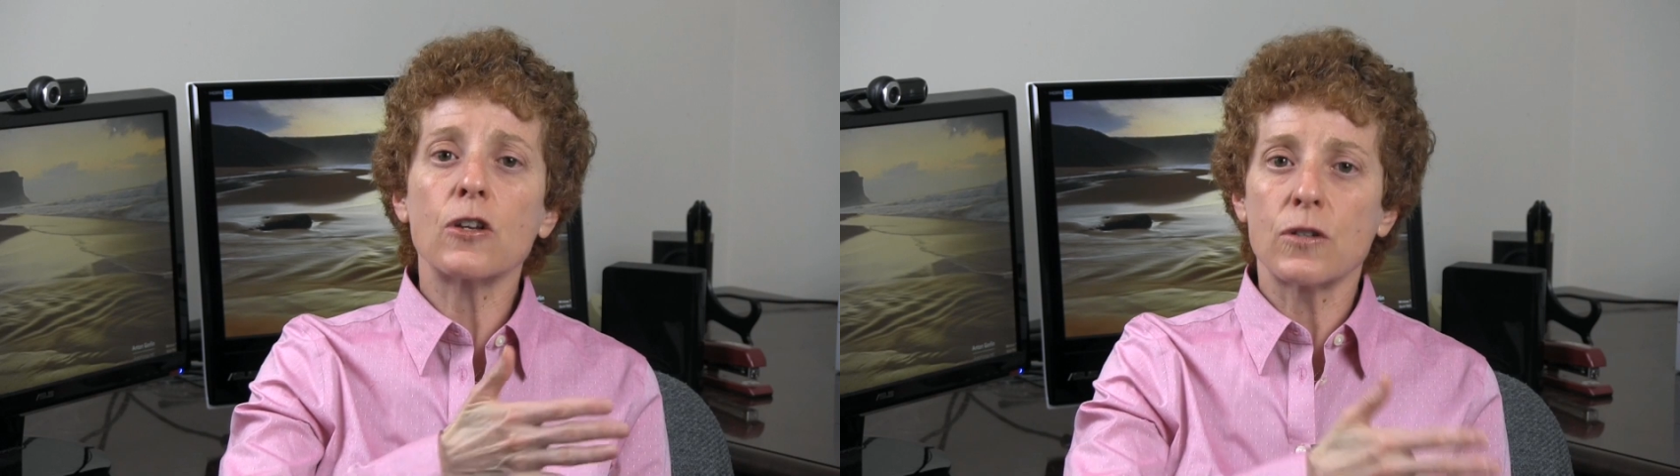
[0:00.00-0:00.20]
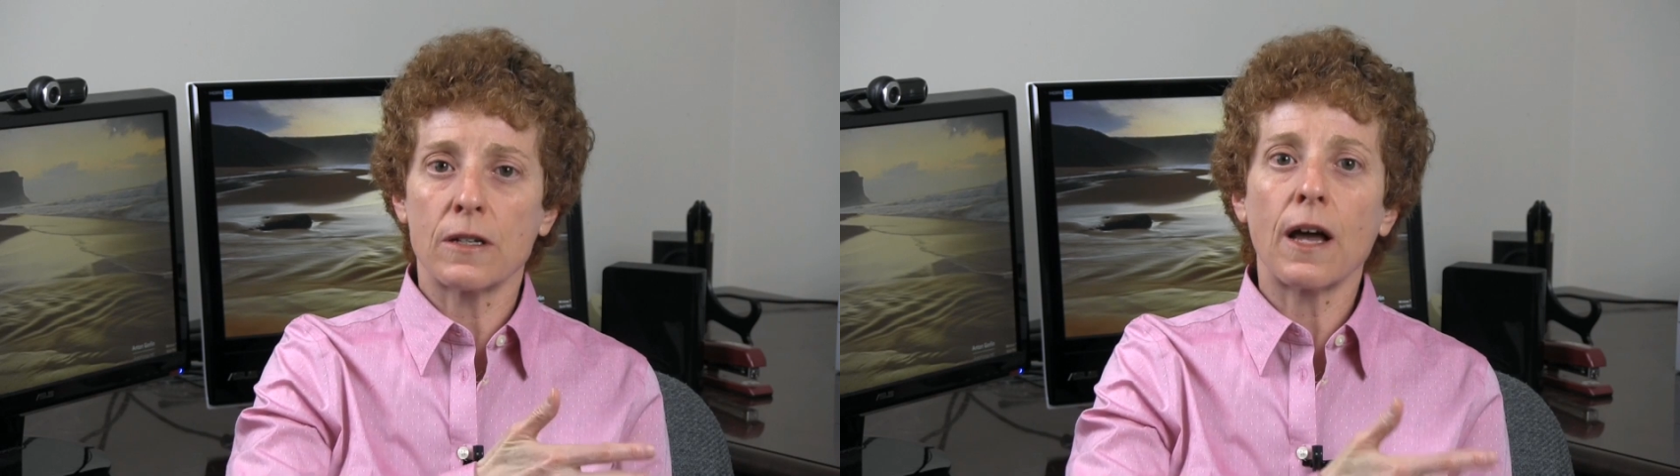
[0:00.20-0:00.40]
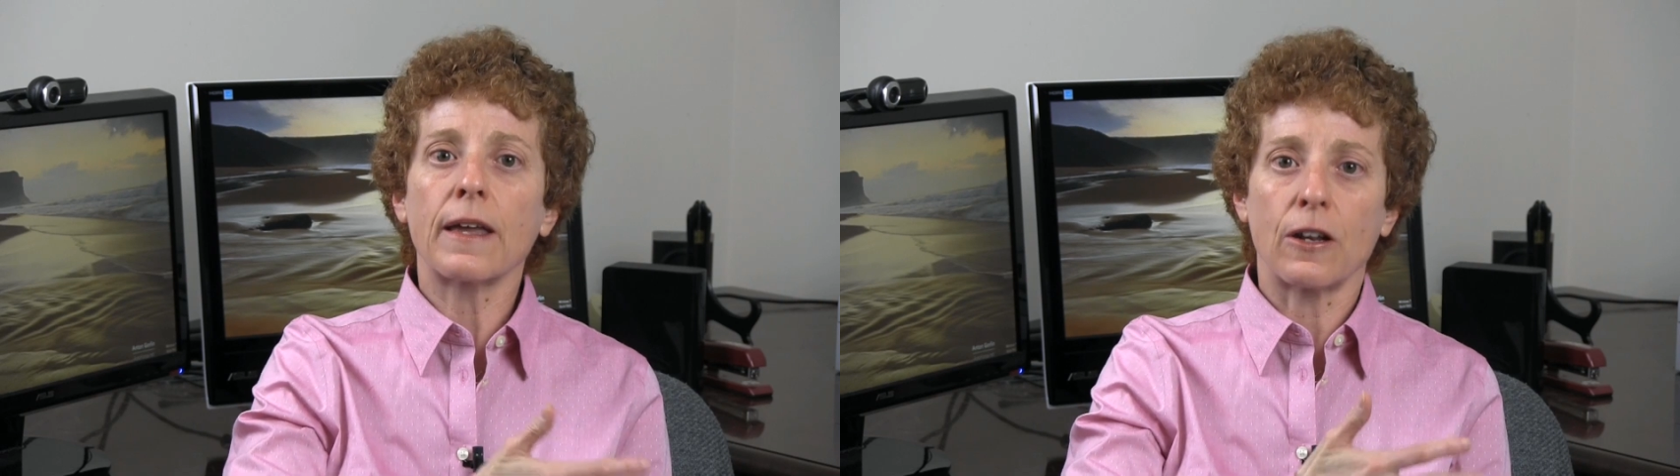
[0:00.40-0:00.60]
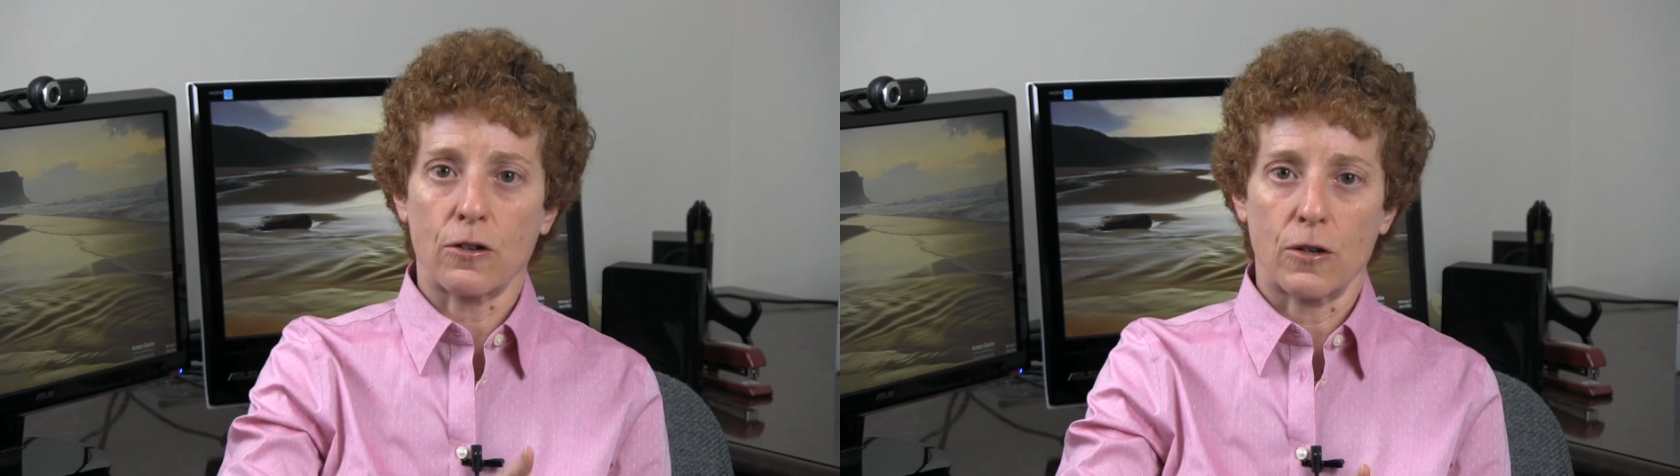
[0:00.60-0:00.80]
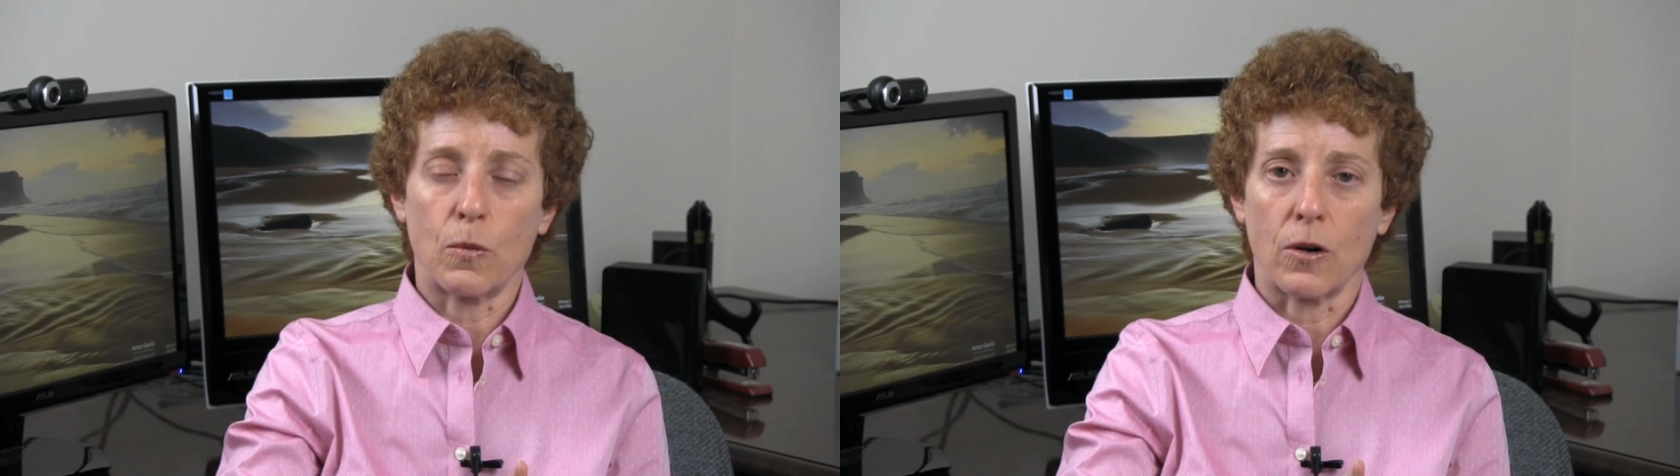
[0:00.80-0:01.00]
that you did not get
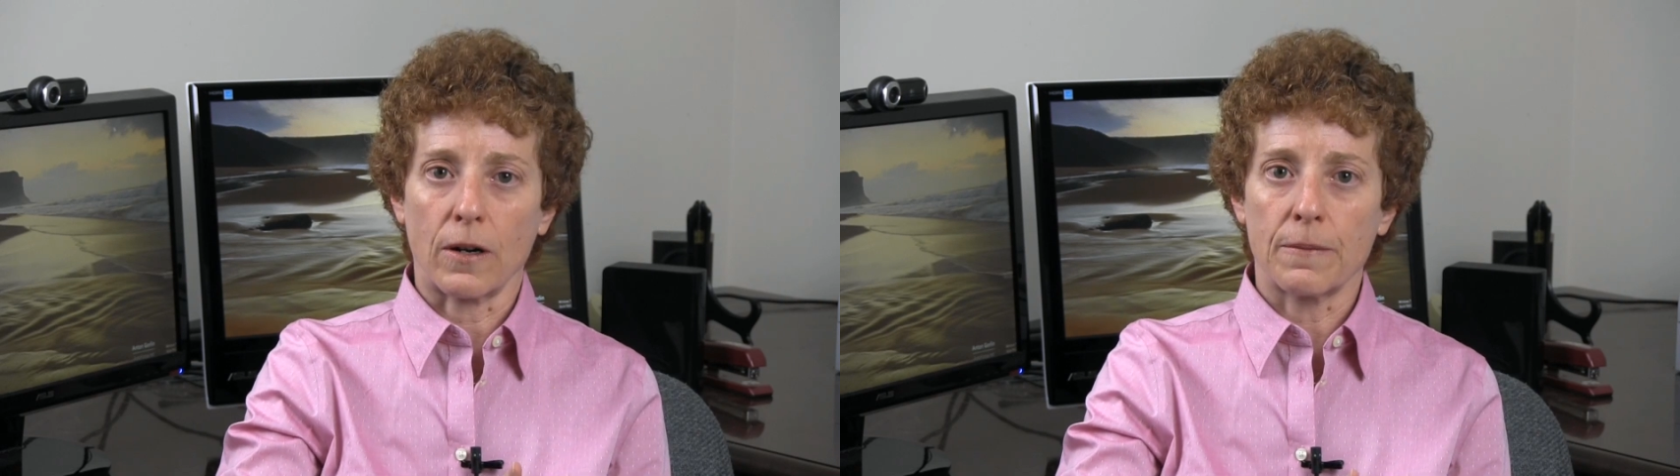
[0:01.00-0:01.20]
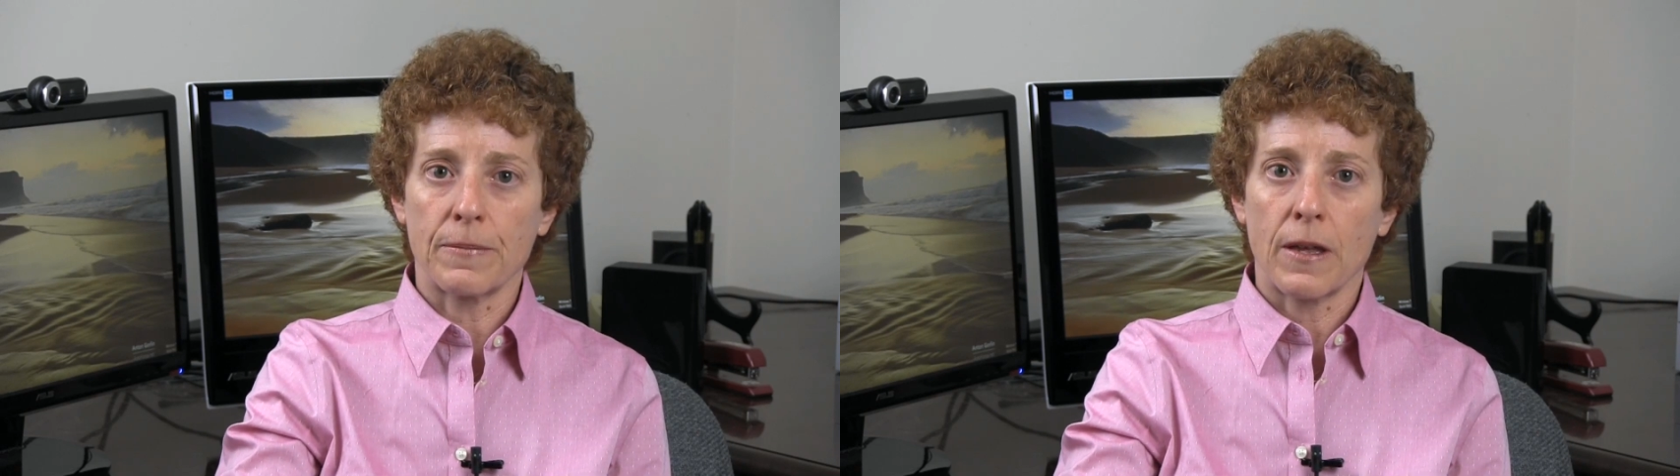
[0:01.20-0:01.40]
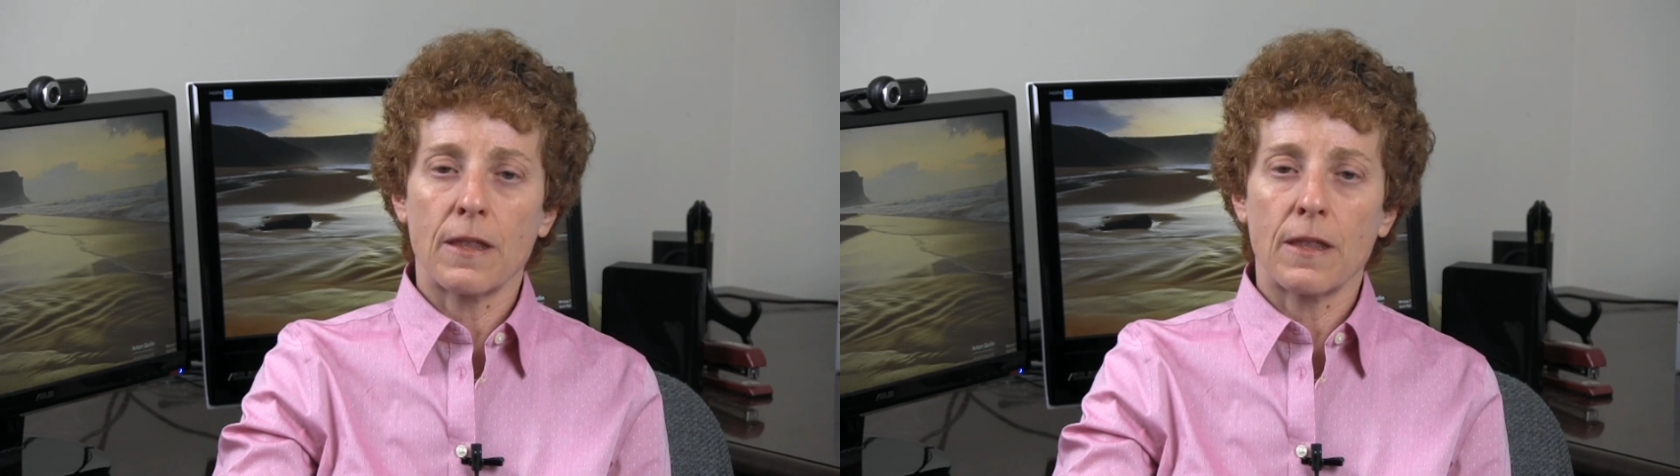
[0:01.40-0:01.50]
hurt at work.